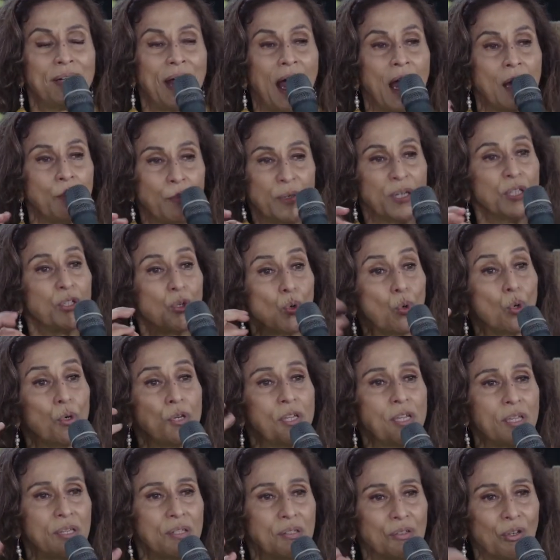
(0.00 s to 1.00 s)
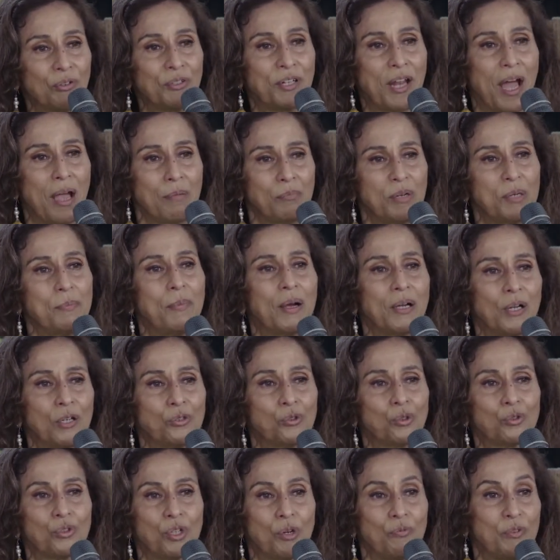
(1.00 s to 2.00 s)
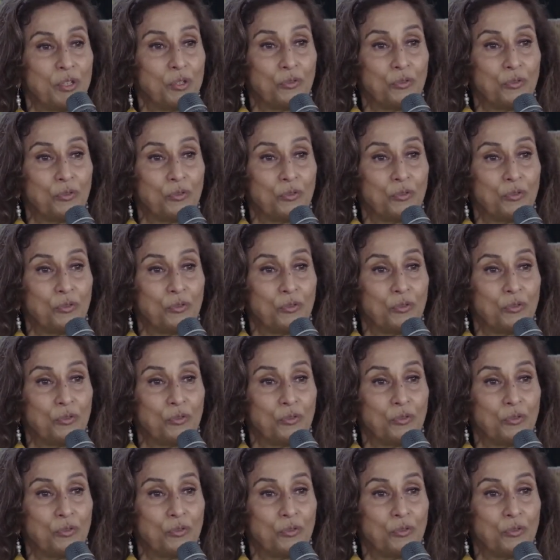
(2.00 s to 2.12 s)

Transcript: diamond kudis or diamond mangalsutra,